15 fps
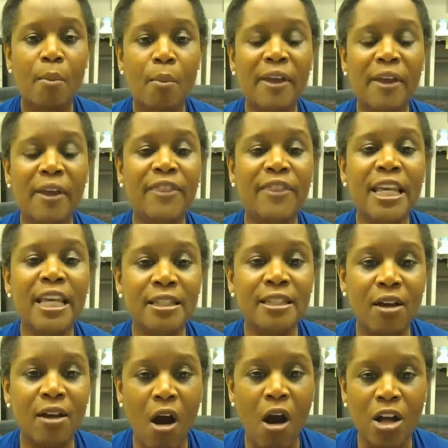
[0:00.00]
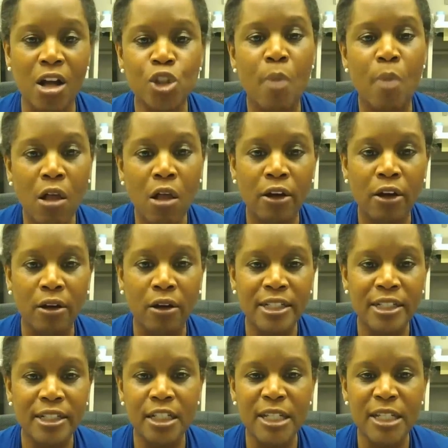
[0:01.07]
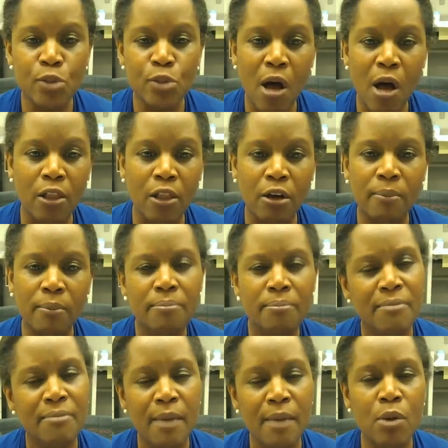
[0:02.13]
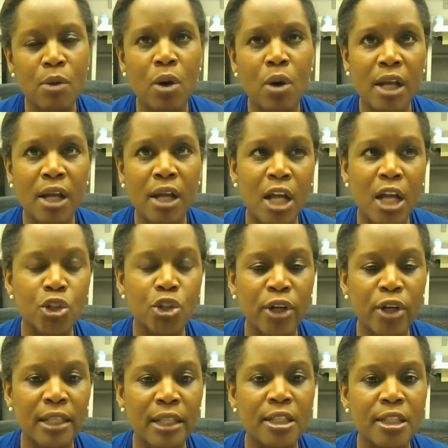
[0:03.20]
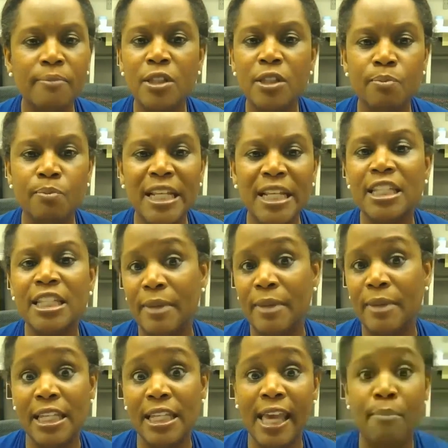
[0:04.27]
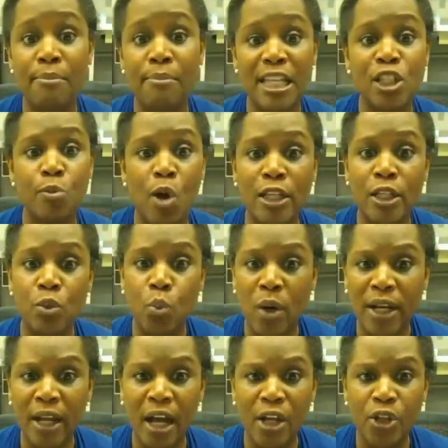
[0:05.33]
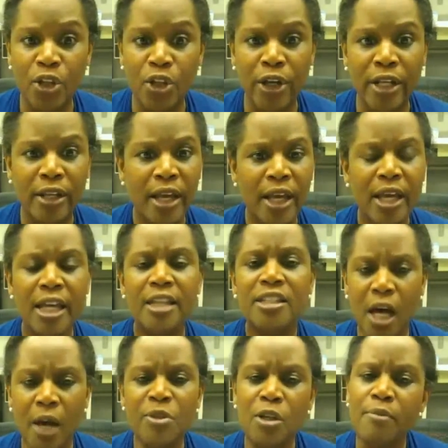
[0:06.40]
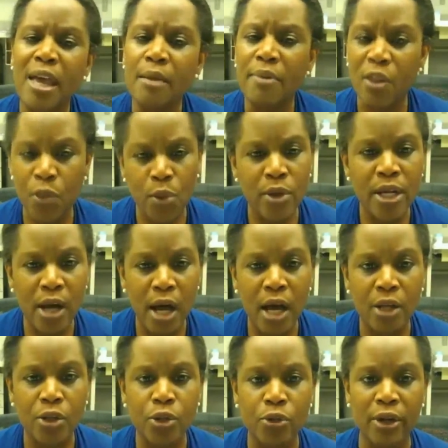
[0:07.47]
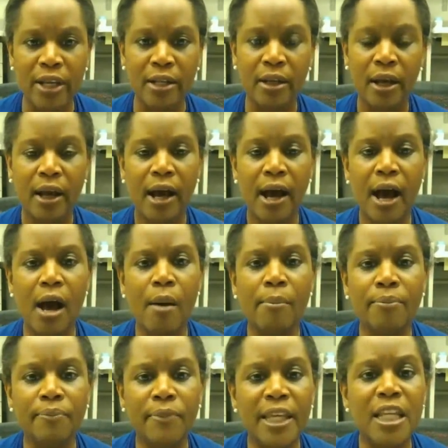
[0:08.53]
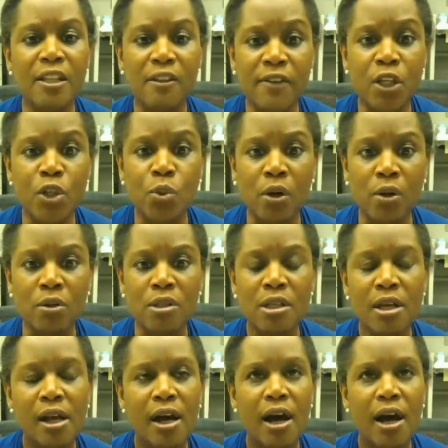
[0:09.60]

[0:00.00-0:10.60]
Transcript: but these are smaller, tend to be smaller, maybe 100. Some meetings can be as small as 100 to up to maybe 300 individuals.